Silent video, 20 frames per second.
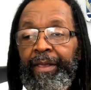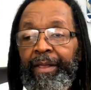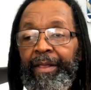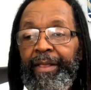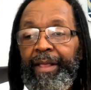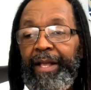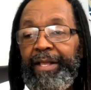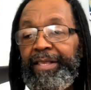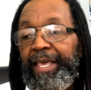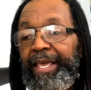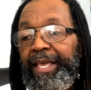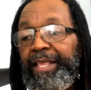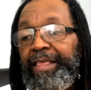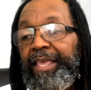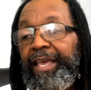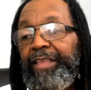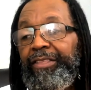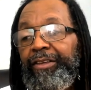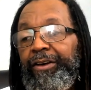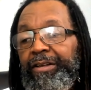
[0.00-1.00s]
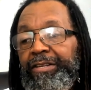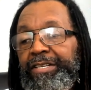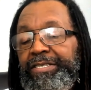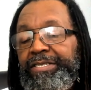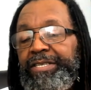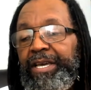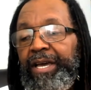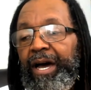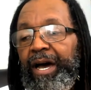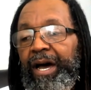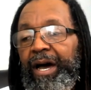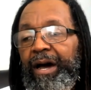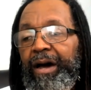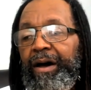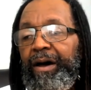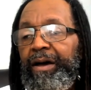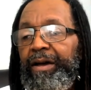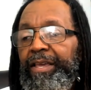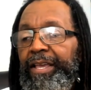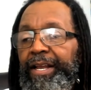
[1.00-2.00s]
Now, then there are those that say,
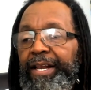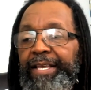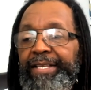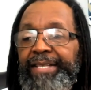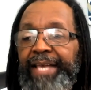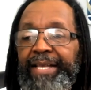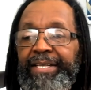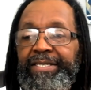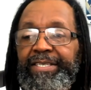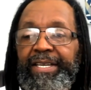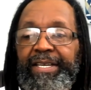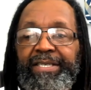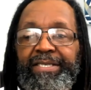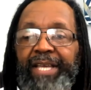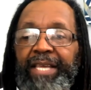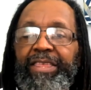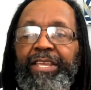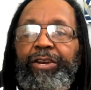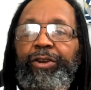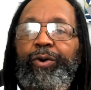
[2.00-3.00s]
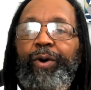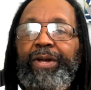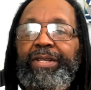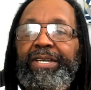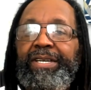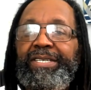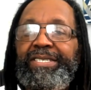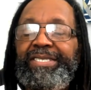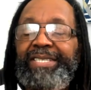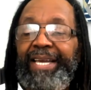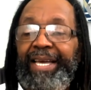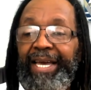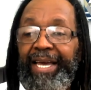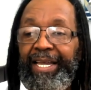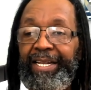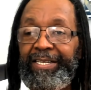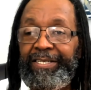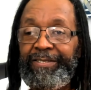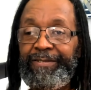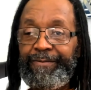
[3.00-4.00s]
oh, Ecclesiastes says nothing new under the
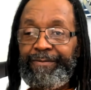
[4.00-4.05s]
sun.